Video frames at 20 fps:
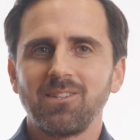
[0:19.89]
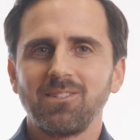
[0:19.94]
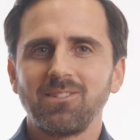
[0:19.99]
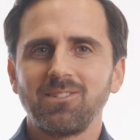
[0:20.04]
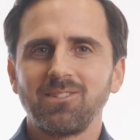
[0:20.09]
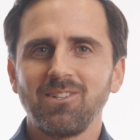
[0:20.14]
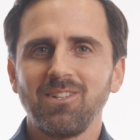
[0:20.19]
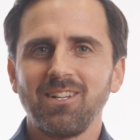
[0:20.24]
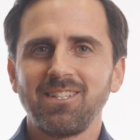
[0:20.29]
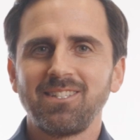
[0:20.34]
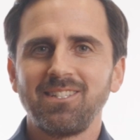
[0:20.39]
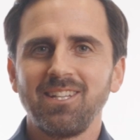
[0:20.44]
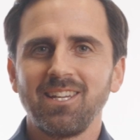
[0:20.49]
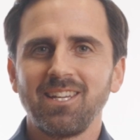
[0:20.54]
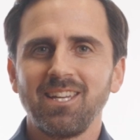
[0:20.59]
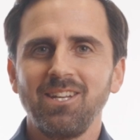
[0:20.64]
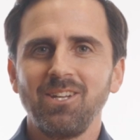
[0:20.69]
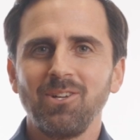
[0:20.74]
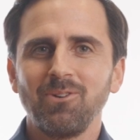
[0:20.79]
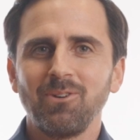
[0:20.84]
So let's
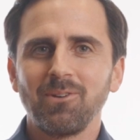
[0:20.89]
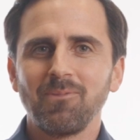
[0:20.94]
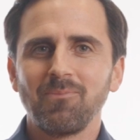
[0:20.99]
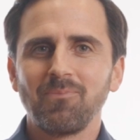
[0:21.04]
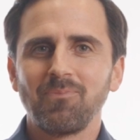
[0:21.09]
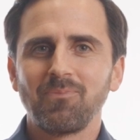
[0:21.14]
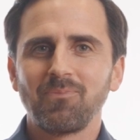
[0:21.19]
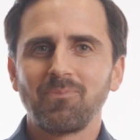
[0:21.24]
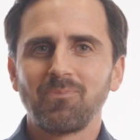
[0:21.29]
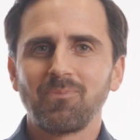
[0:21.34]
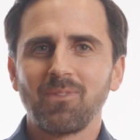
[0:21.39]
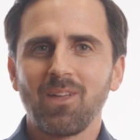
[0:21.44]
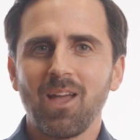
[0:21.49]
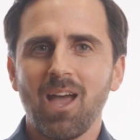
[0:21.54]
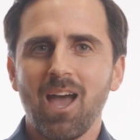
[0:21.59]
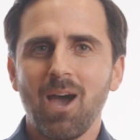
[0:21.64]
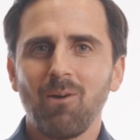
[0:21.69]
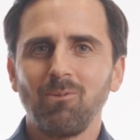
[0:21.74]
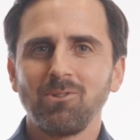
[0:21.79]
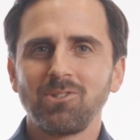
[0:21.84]
dig into it.
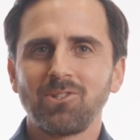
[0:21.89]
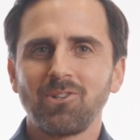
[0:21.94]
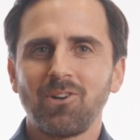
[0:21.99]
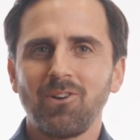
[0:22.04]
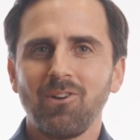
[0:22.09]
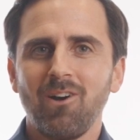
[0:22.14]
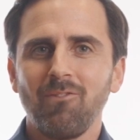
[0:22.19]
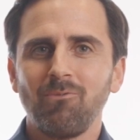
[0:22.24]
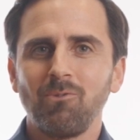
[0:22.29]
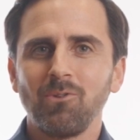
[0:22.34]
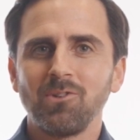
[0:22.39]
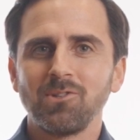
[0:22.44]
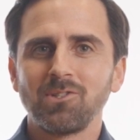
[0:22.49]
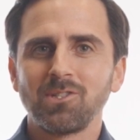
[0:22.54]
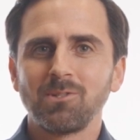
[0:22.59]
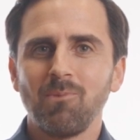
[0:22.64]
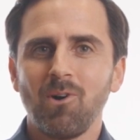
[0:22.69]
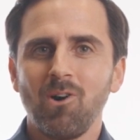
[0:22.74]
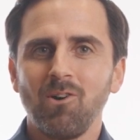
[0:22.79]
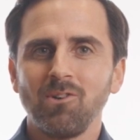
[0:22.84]
I will start off with the
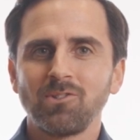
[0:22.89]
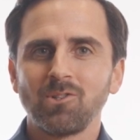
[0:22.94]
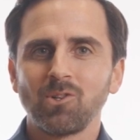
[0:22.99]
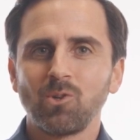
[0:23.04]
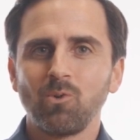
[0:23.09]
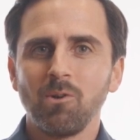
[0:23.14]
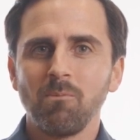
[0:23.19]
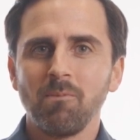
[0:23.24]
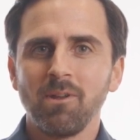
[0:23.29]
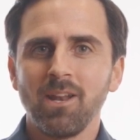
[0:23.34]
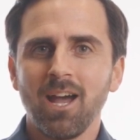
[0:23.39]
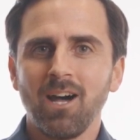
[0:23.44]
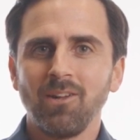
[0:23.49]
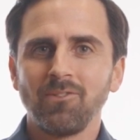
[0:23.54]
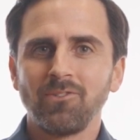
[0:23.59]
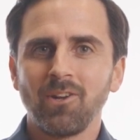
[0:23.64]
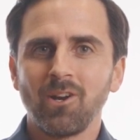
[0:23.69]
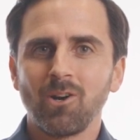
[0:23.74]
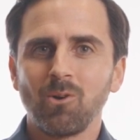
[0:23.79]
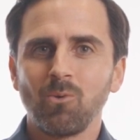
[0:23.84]
smallest equipment
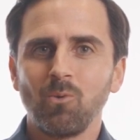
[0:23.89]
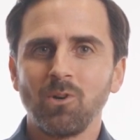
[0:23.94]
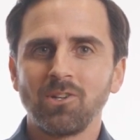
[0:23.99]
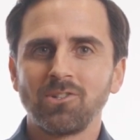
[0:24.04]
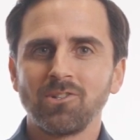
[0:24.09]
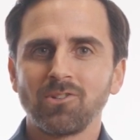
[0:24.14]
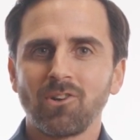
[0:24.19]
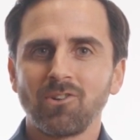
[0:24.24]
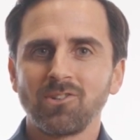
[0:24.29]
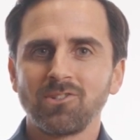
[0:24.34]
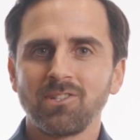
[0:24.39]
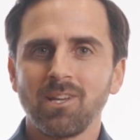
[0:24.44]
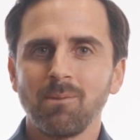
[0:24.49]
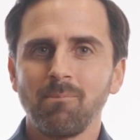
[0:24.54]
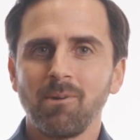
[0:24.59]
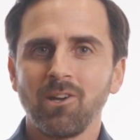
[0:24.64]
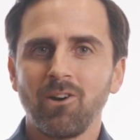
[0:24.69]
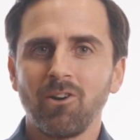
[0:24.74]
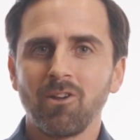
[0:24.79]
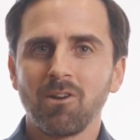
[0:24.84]
out there, which is our
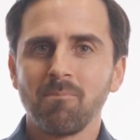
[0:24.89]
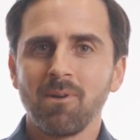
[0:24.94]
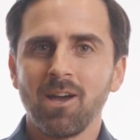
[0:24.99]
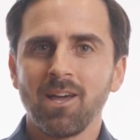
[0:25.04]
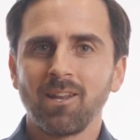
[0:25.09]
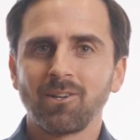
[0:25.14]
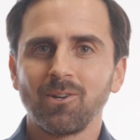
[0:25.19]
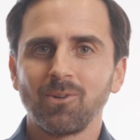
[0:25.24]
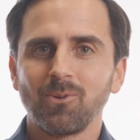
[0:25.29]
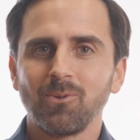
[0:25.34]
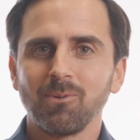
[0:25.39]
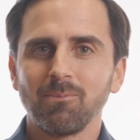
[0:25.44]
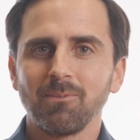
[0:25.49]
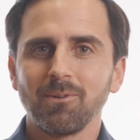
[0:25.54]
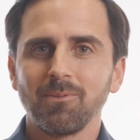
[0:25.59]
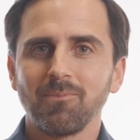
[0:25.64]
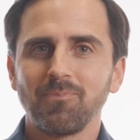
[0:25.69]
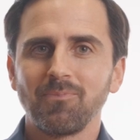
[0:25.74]
semi-automatic equipment.